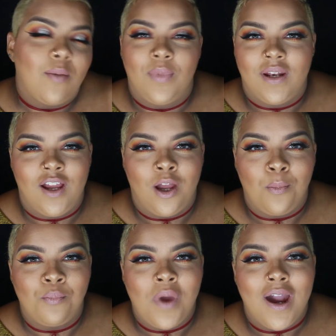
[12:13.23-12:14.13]
But
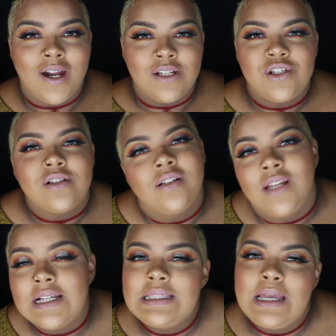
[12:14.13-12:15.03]
until
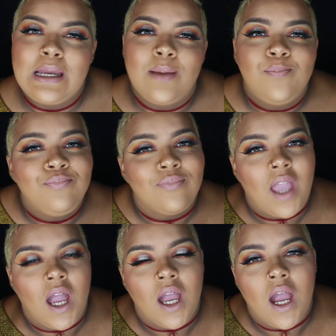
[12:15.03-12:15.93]
next time,
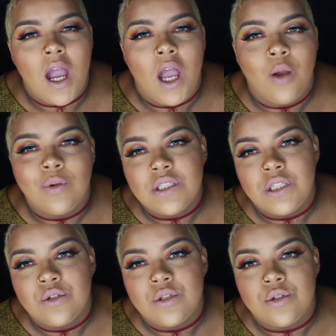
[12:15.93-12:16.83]
I will see
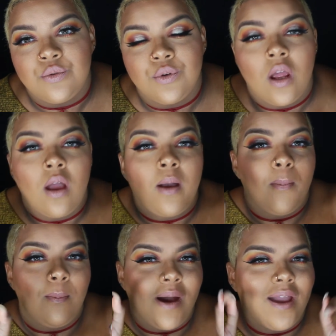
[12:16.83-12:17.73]
you soon.
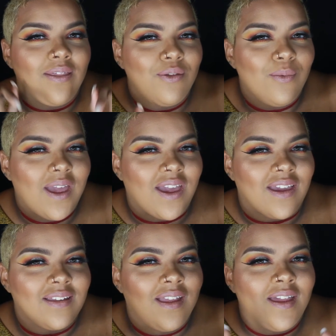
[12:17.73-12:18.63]
By the way,
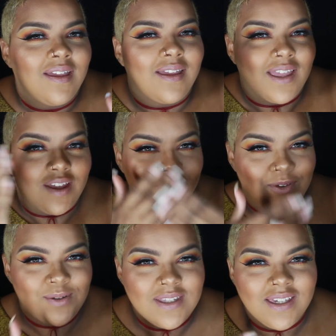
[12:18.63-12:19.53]
if
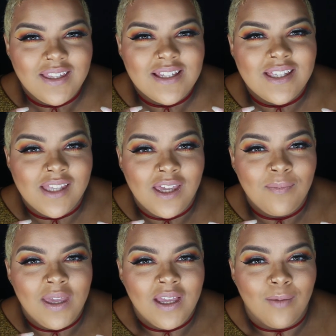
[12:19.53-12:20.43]
you see the same
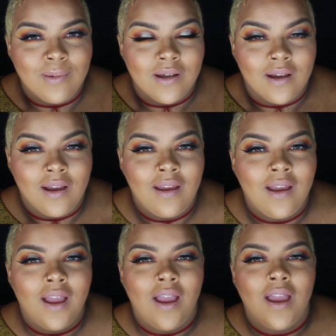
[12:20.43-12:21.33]
makeup look
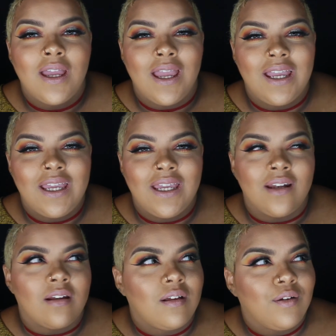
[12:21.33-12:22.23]
in